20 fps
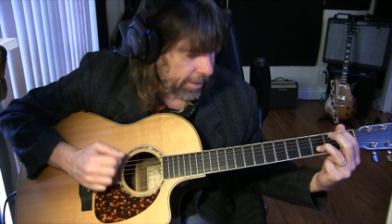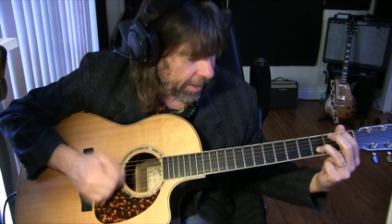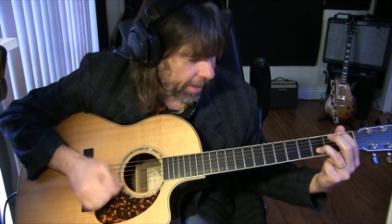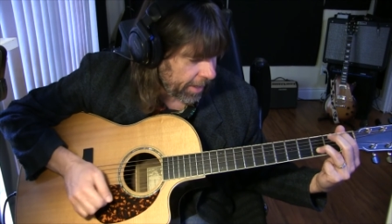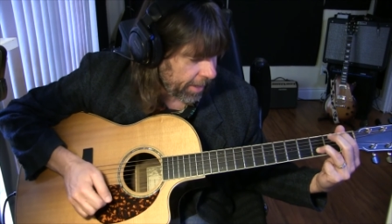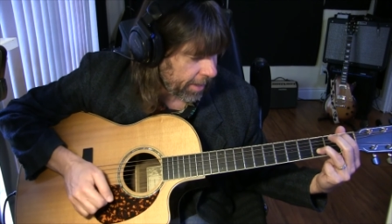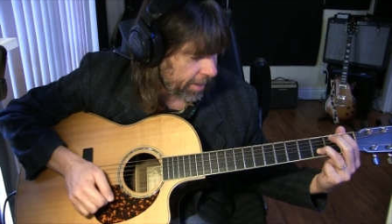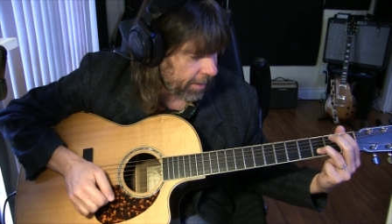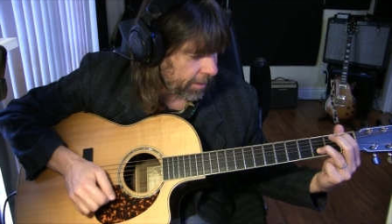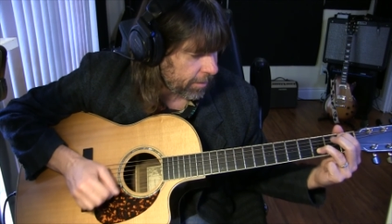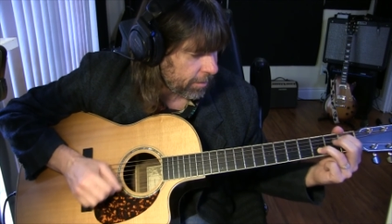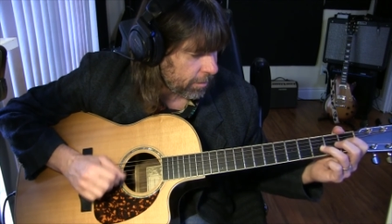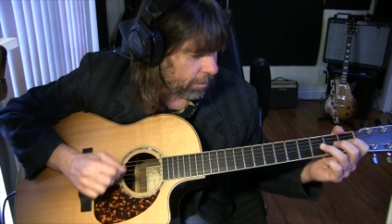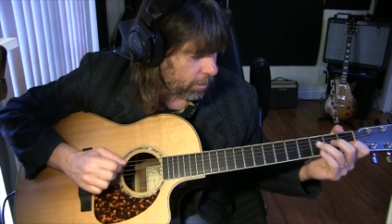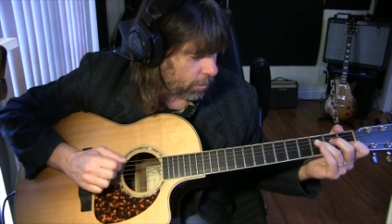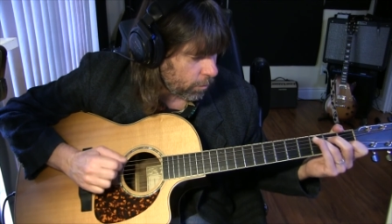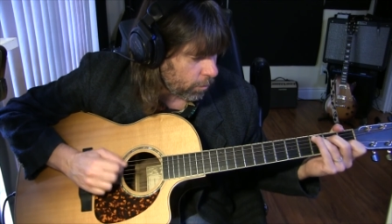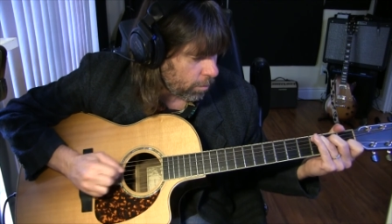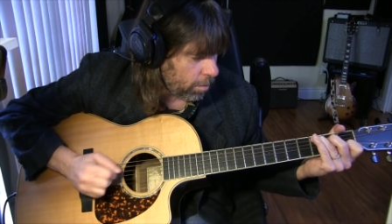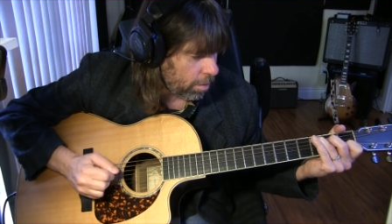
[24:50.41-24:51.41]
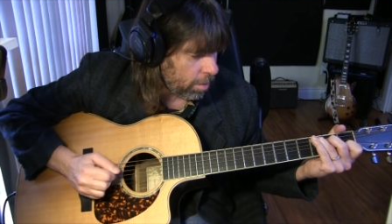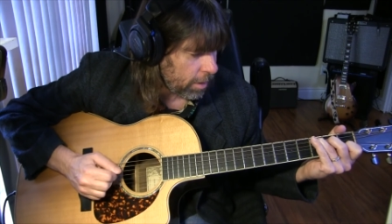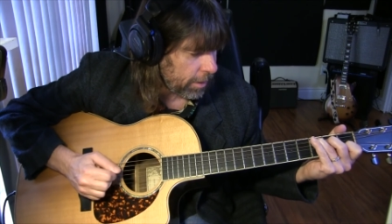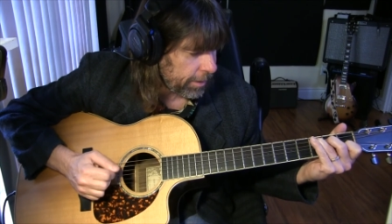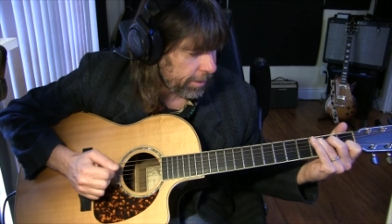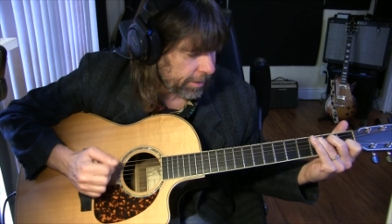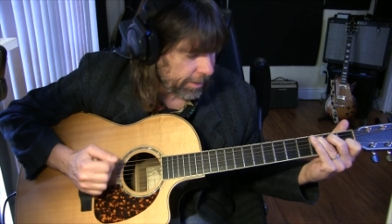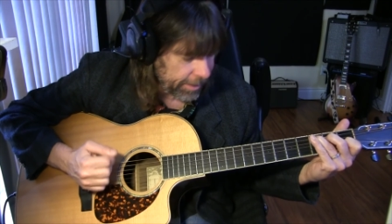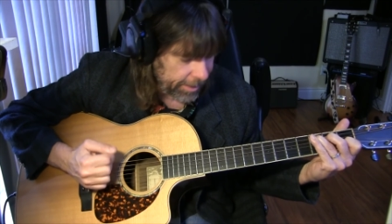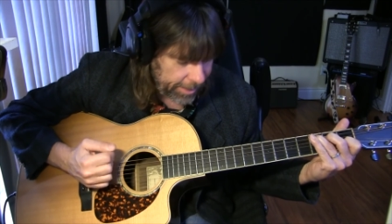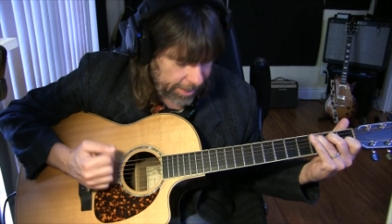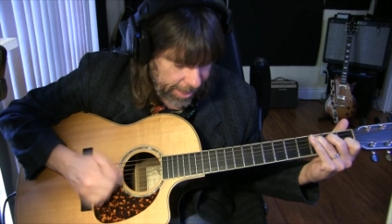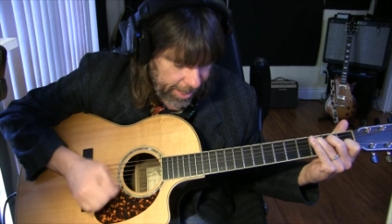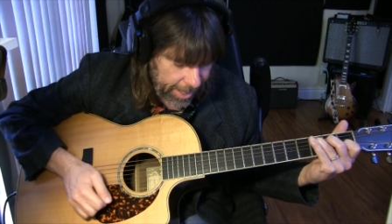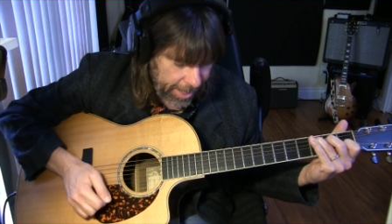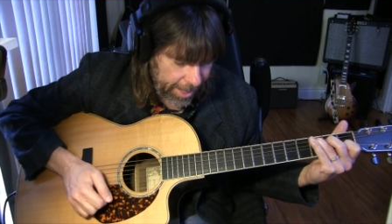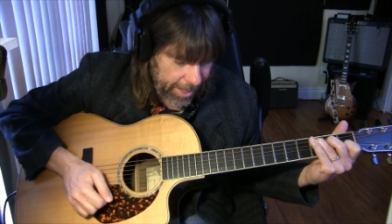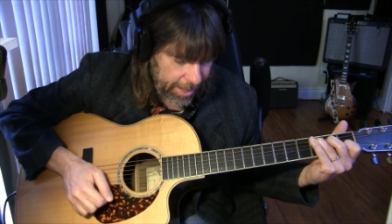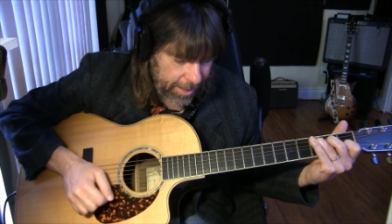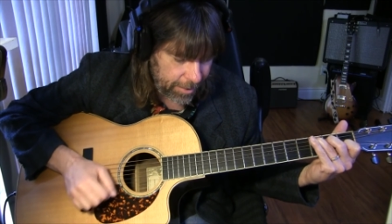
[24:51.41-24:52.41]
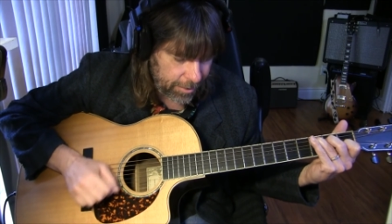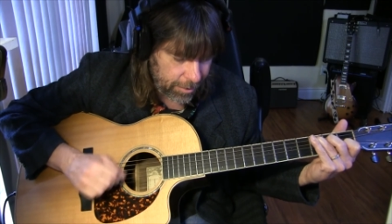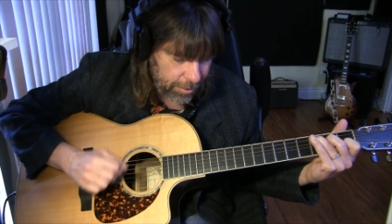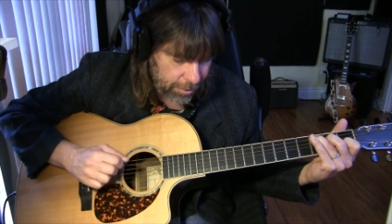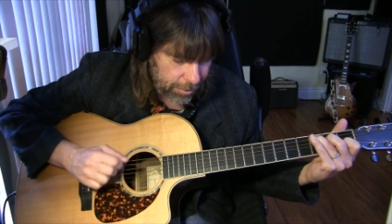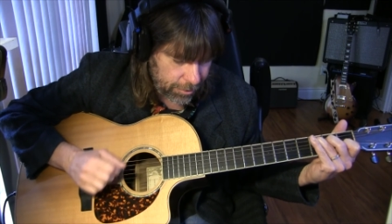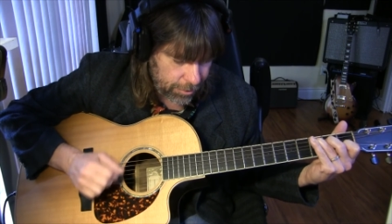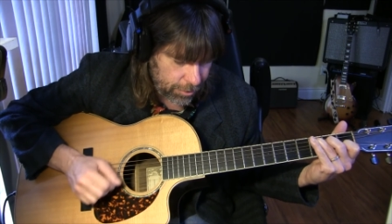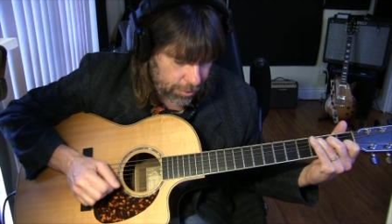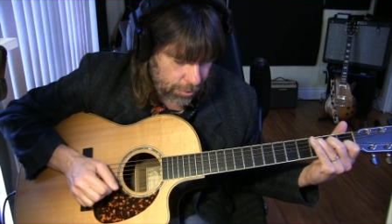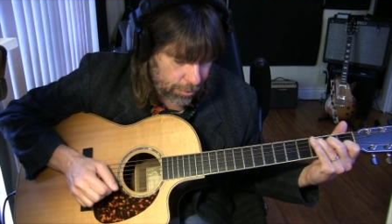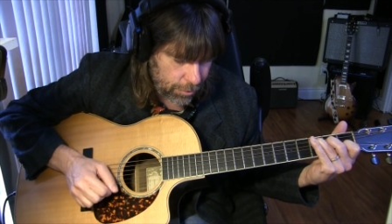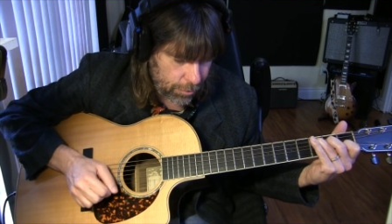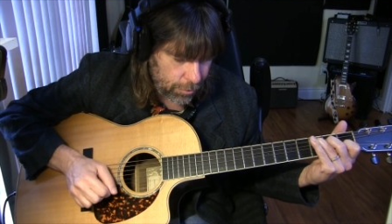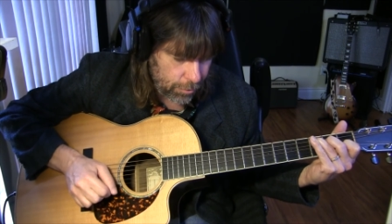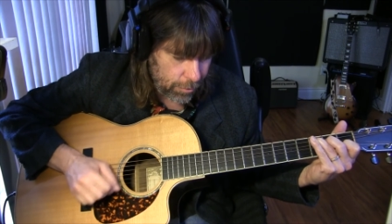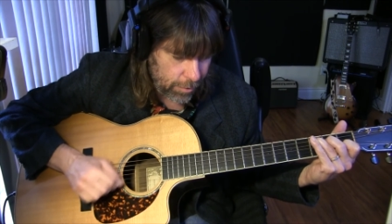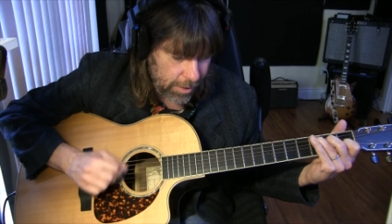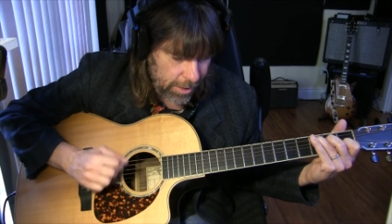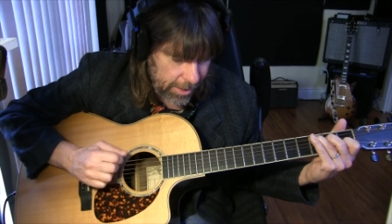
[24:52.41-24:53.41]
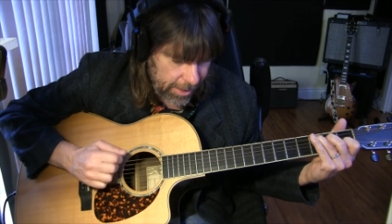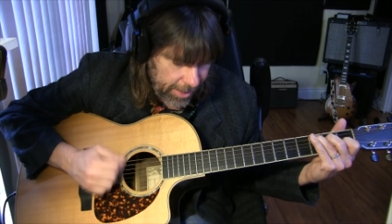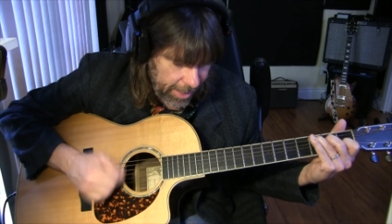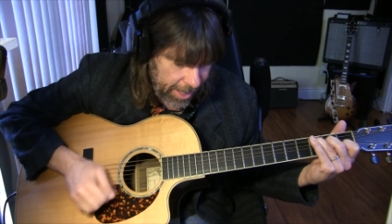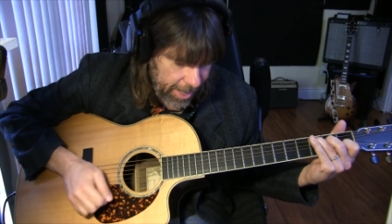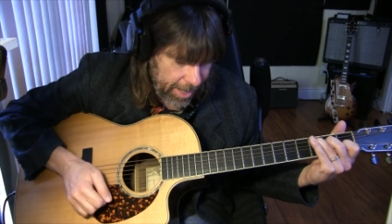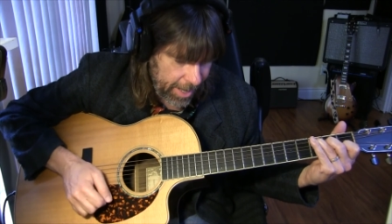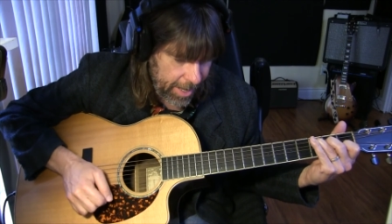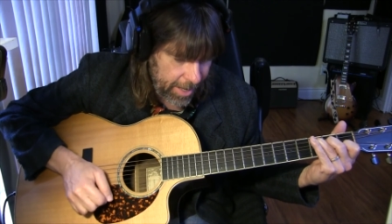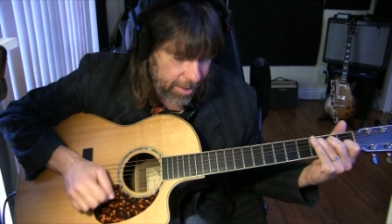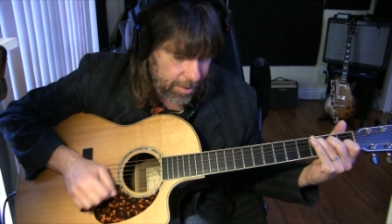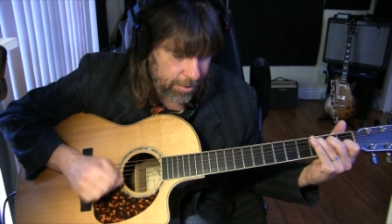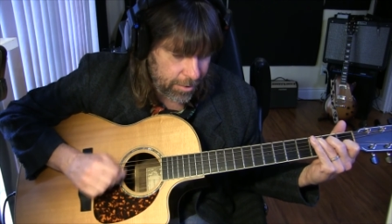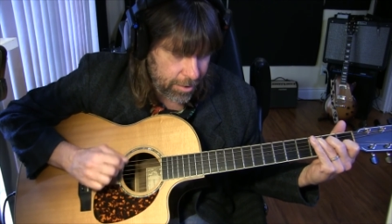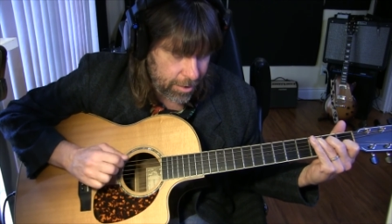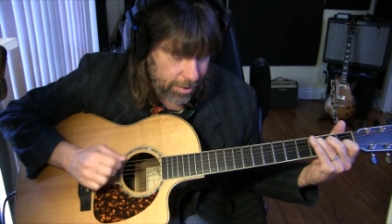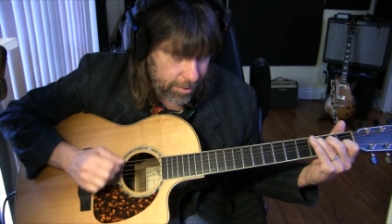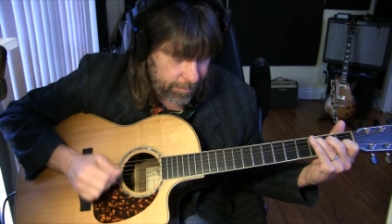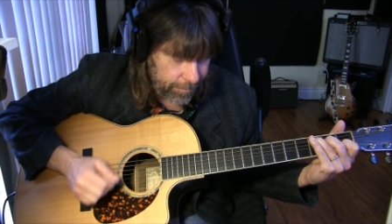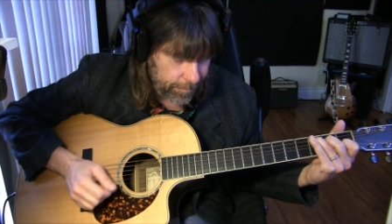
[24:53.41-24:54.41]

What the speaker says: and a 1, E and a 2, E and a.